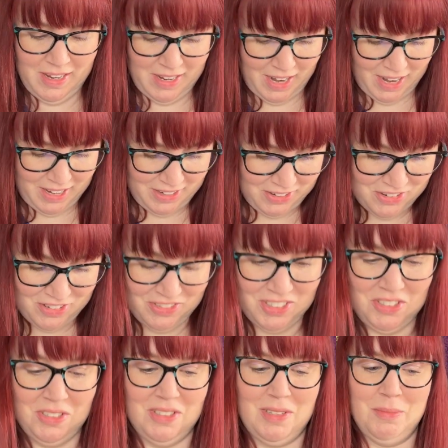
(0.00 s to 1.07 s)
I don't know if
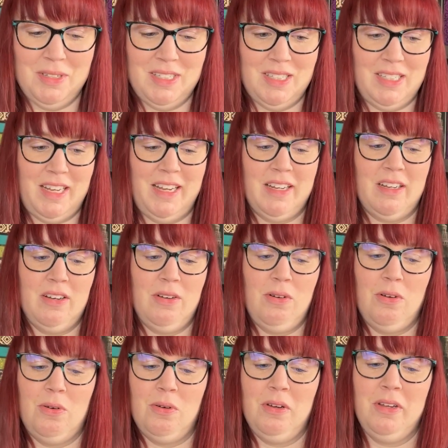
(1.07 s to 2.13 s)
this was a mistake.
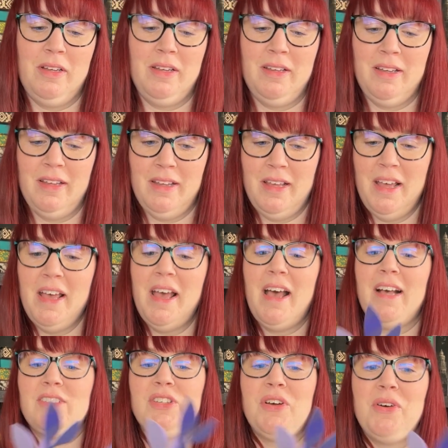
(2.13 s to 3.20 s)
Oh,
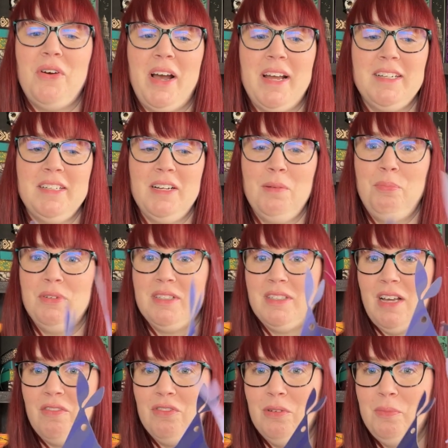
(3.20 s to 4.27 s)
so I ended up with
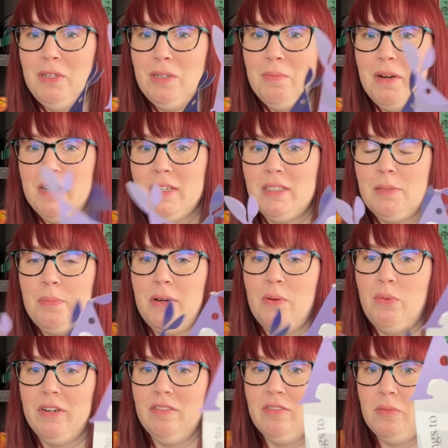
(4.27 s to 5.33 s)
several bookmarks, but
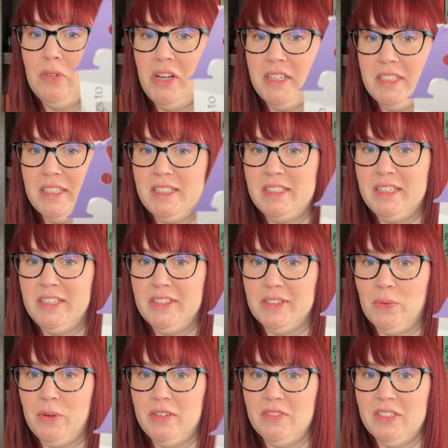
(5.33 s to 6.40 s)
one of them lost his
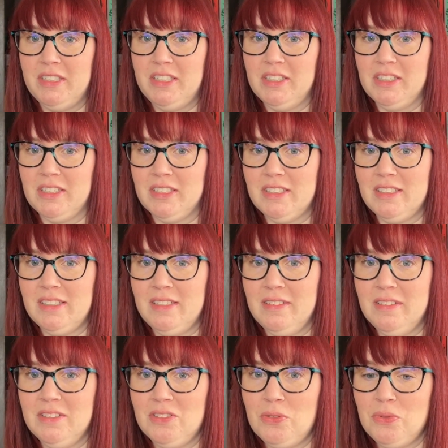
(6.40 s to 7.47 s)
ear, one of his ears.
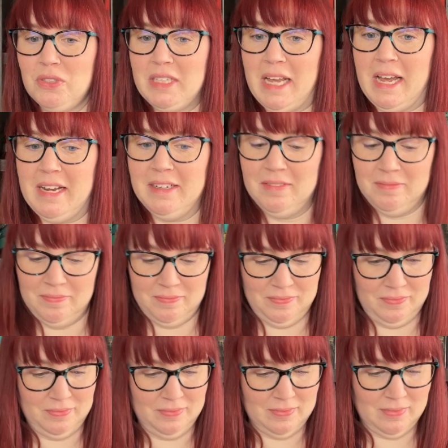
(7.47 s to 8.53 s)
So sad.
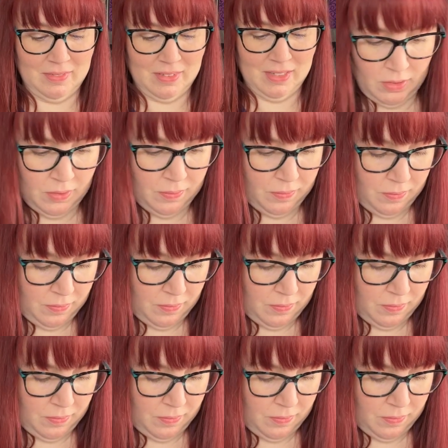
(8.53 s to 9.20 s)
All